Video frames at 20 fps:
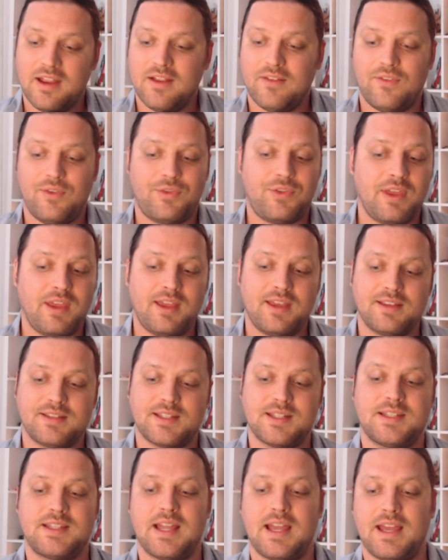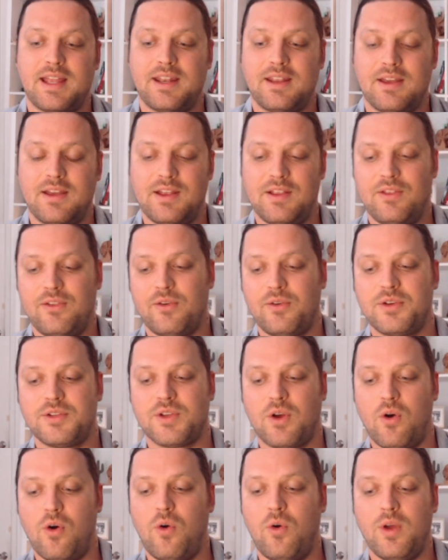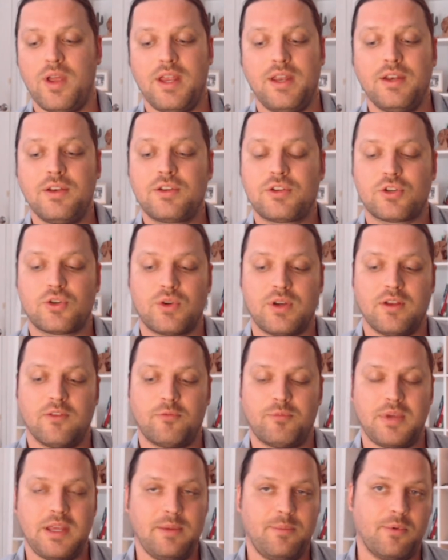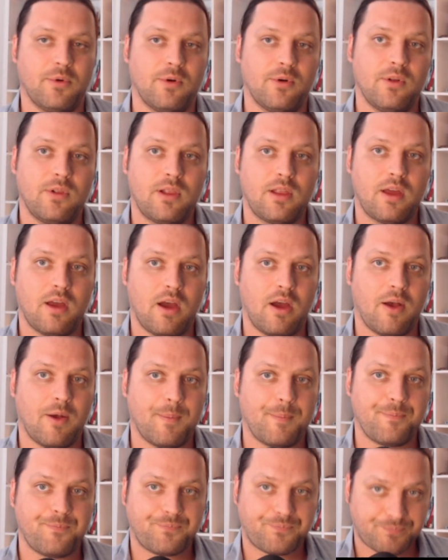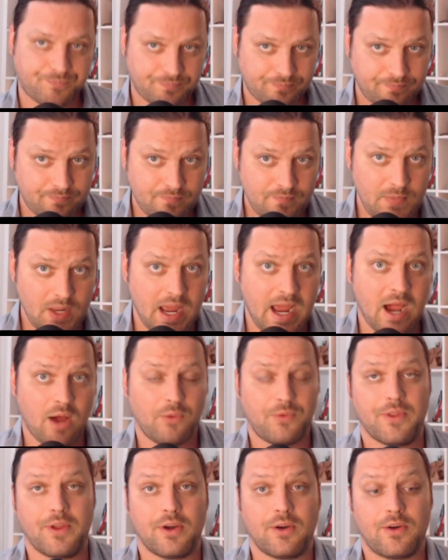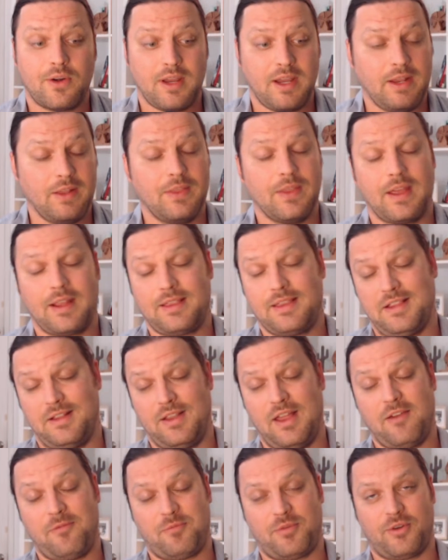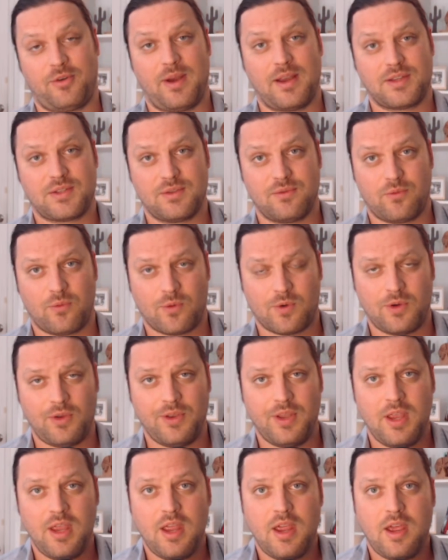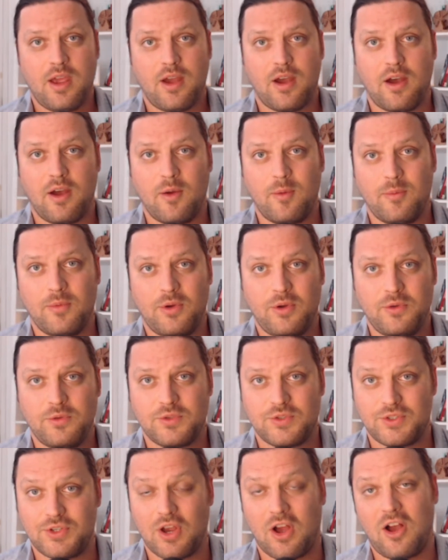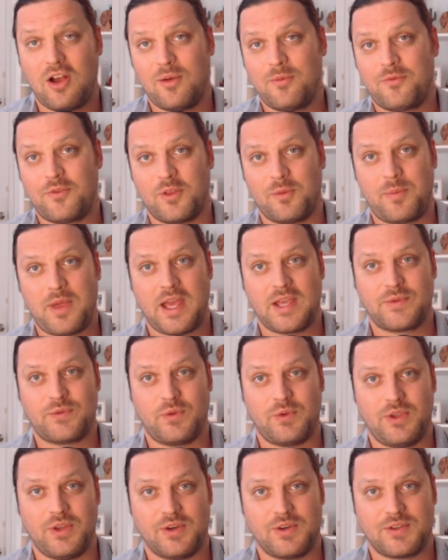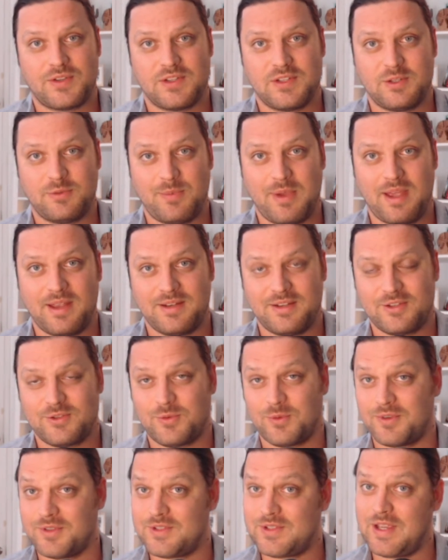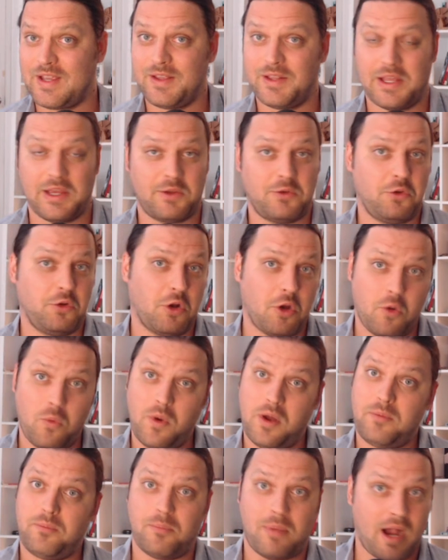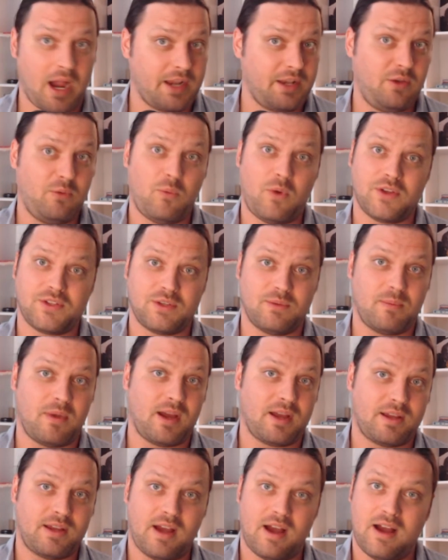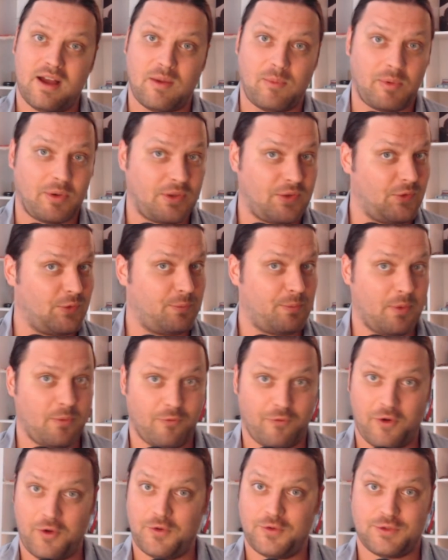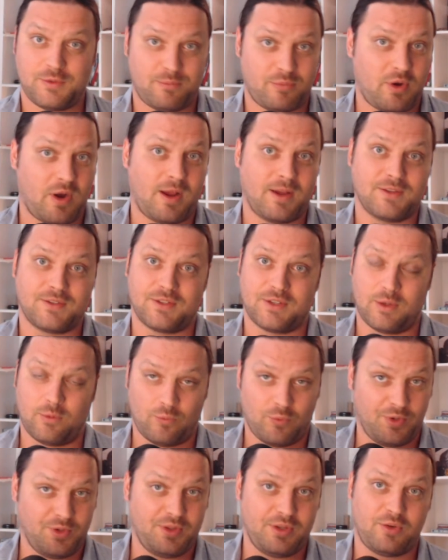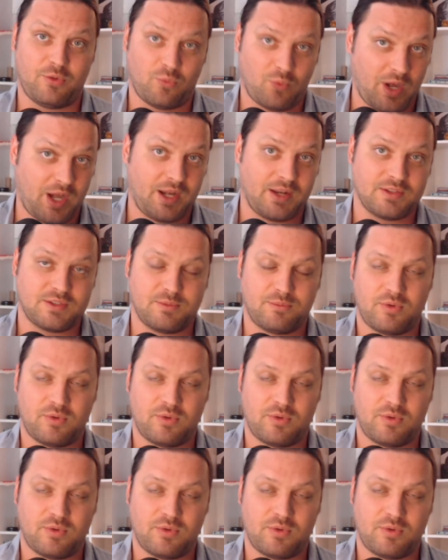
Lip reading: the thing is that there is a whole industry of people out there in like the left progressive world whose job for the past few years has been to sort of say like, you know what, Biden wasn't my guy, but he's been very surprising and really great as a